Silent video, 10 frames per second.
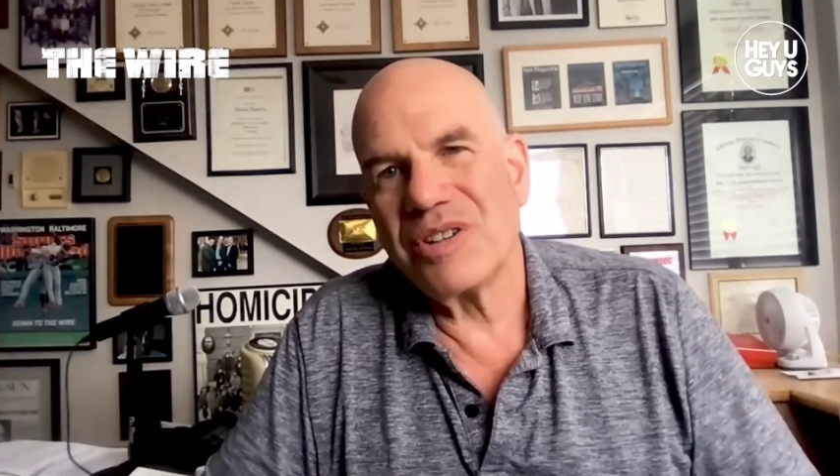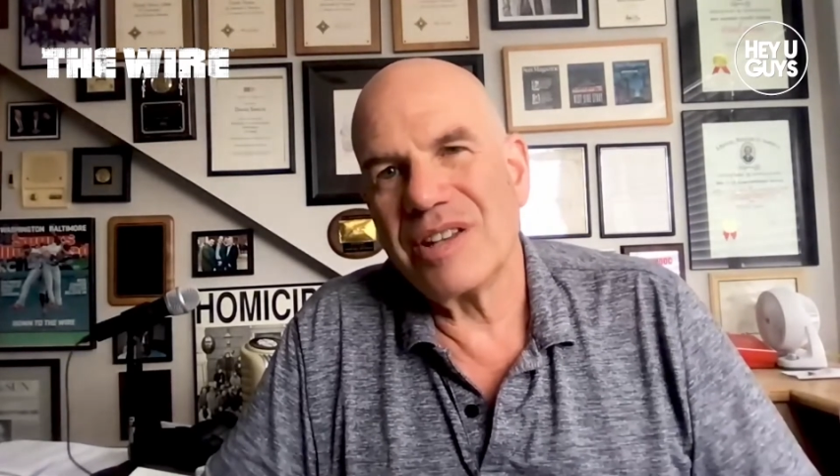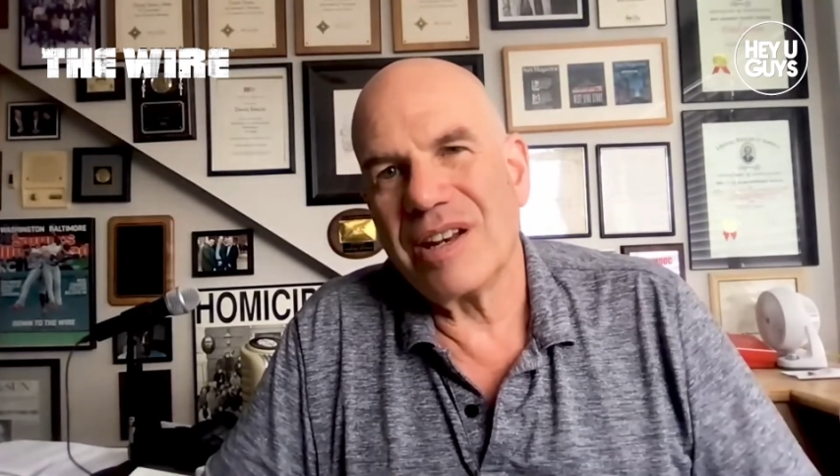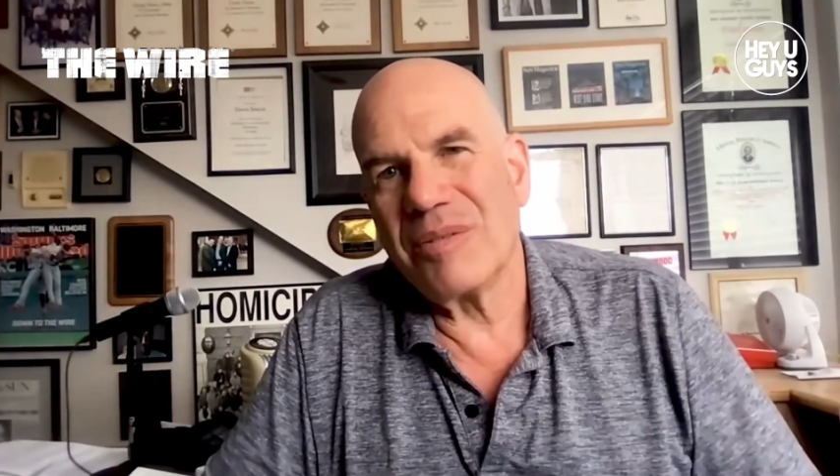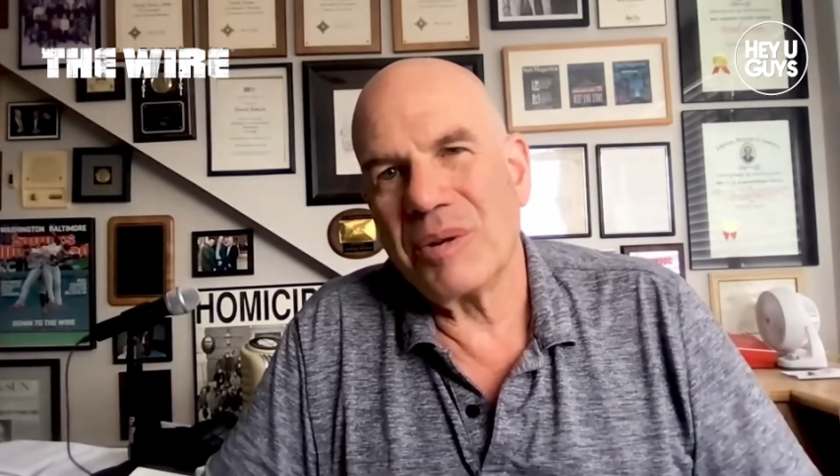
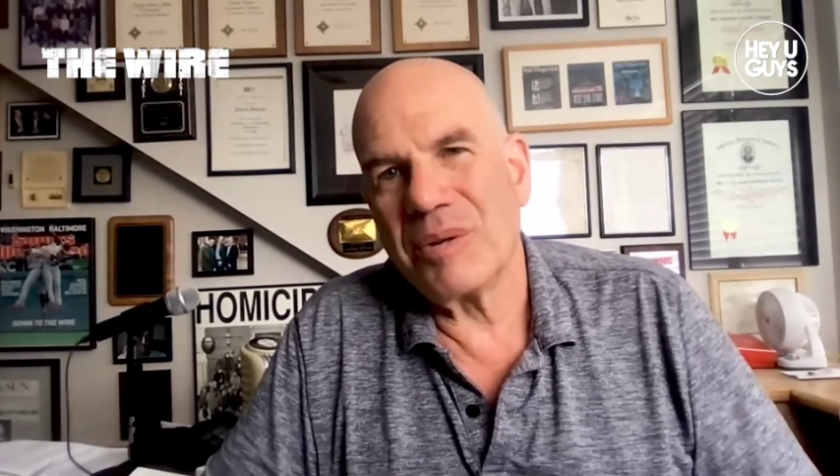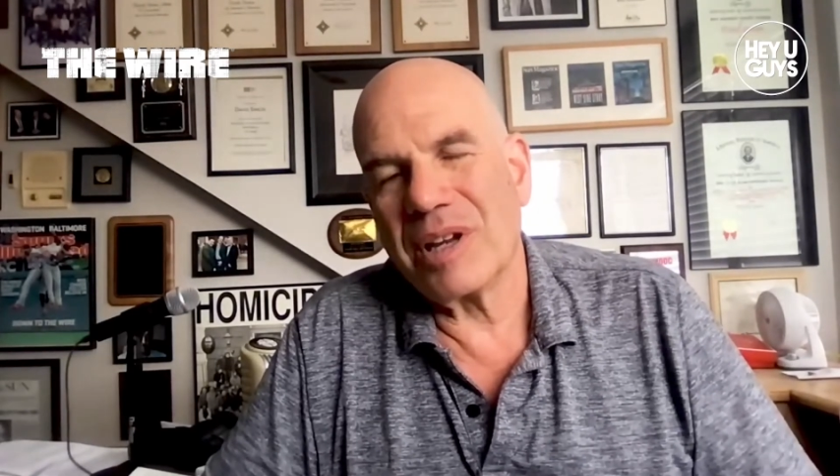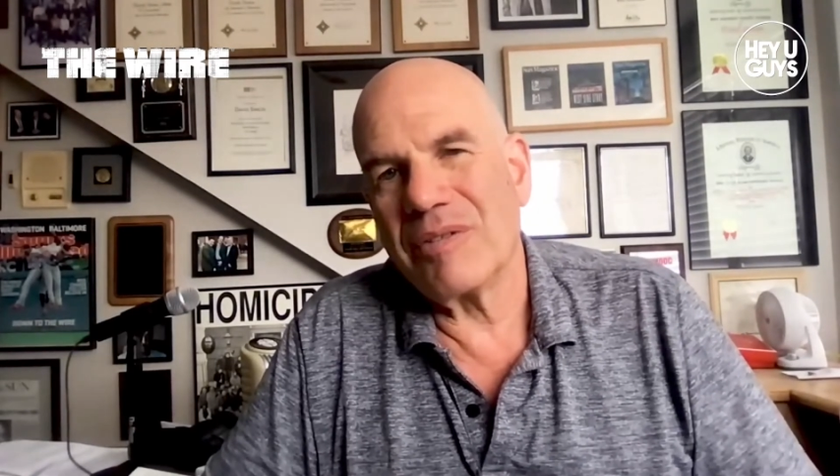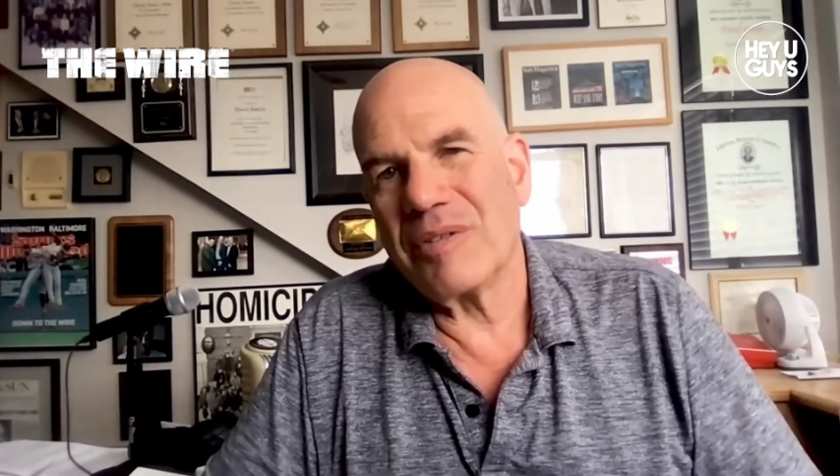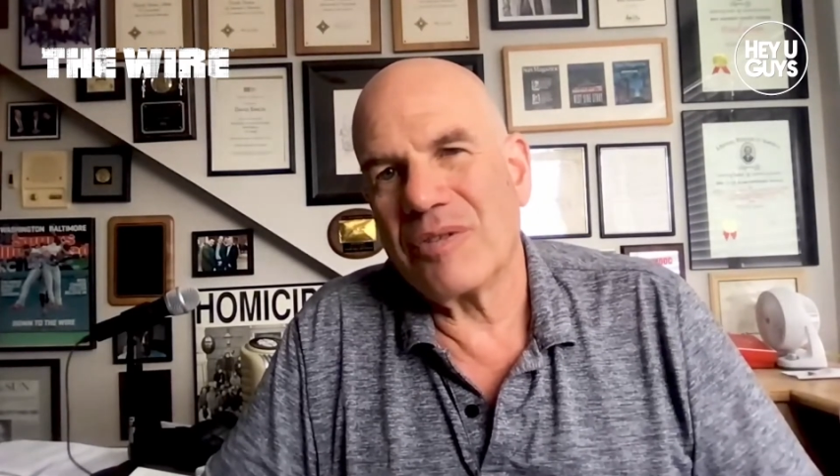that we were
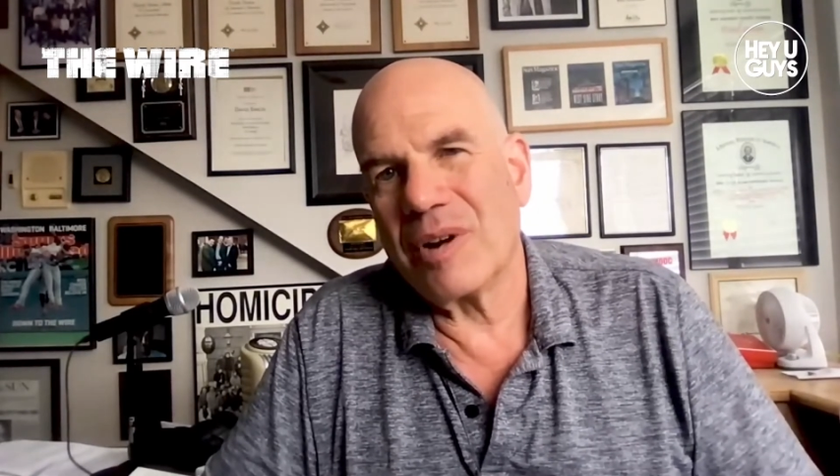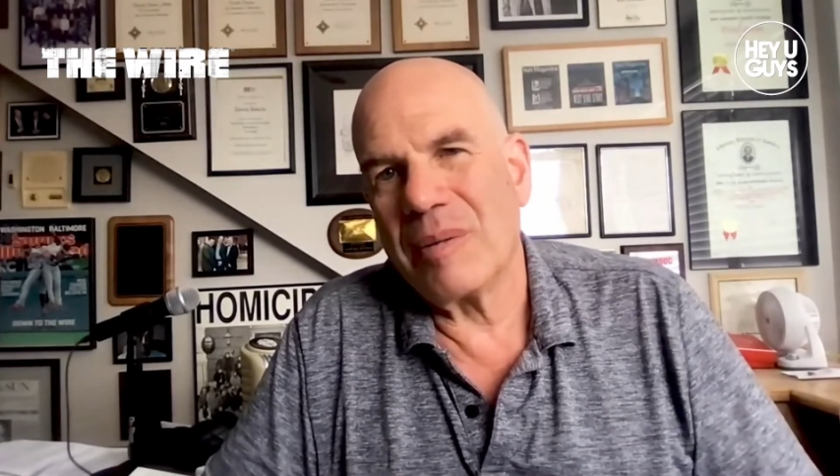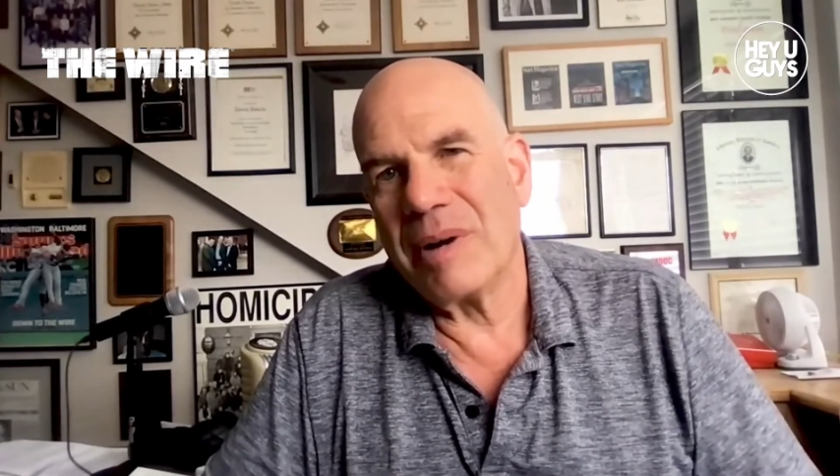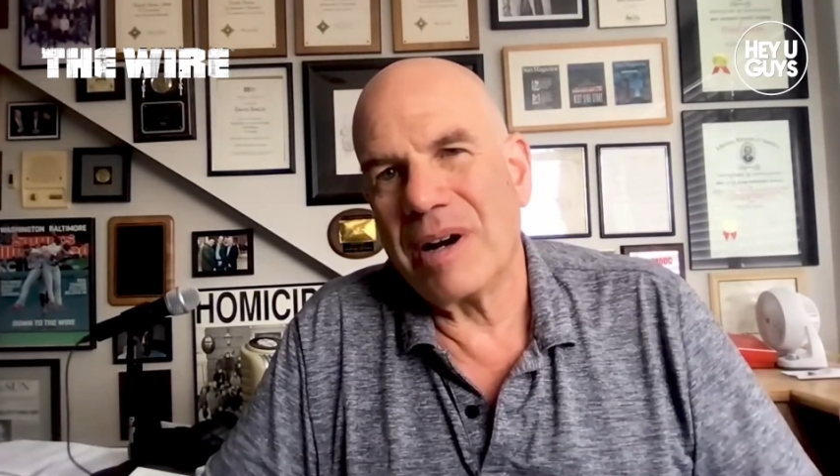given from uh,